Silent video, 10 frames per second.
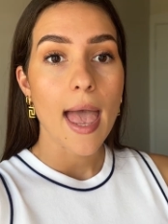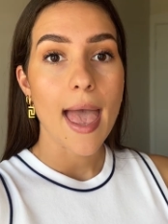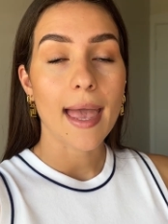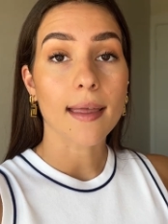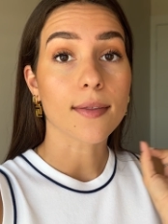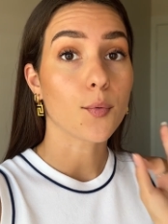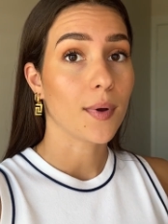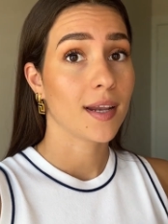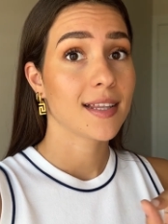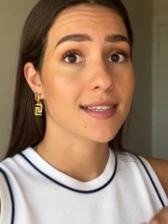and
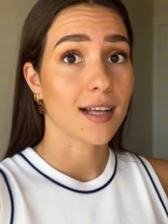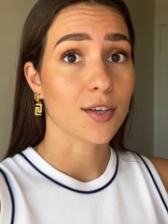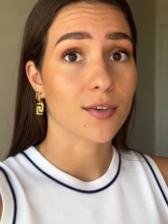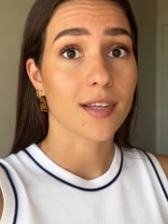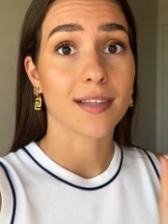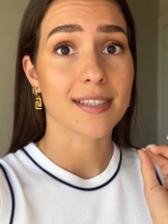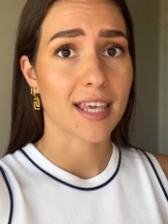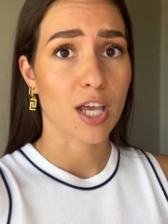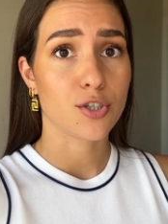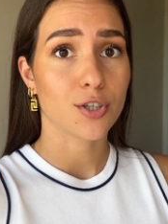when I tell you that the
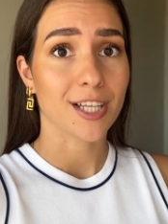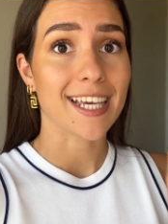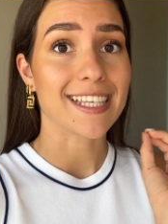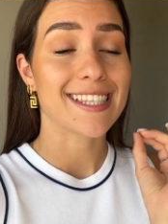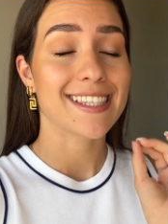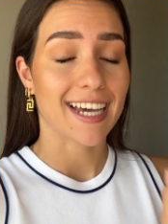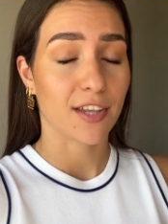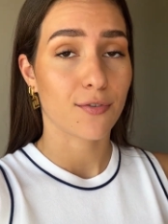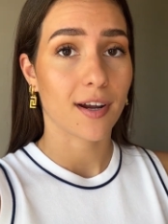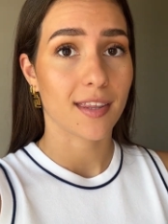schedule is
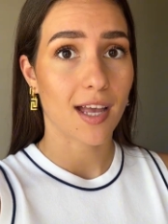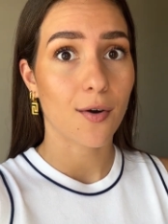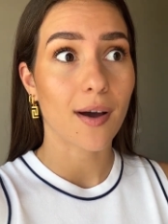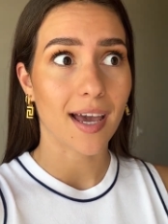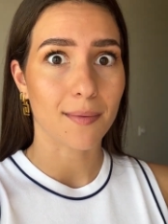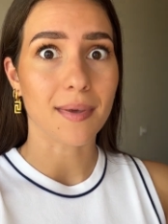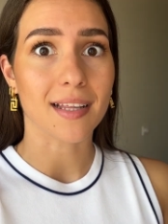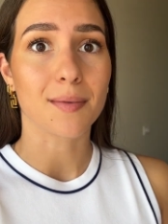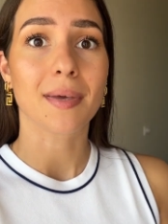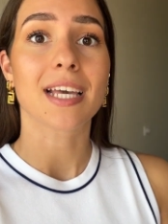tight right now, I mean
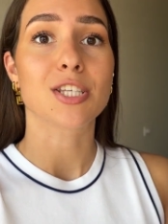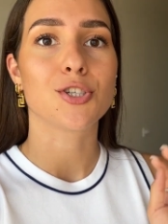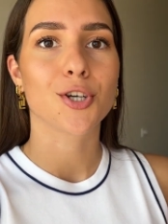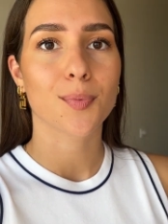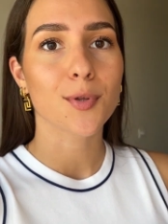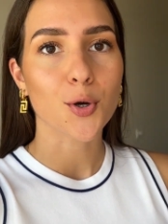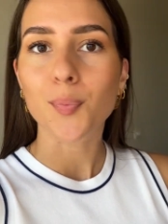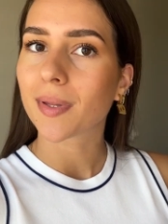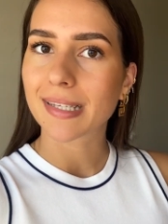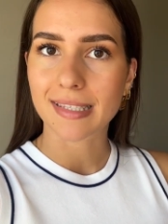it because German
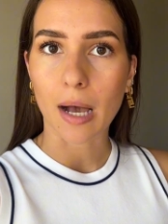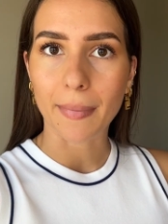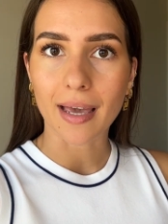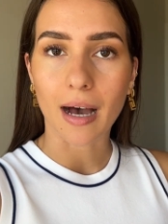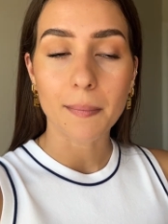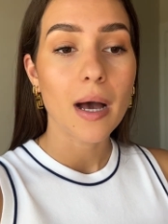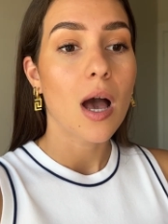Open is coming up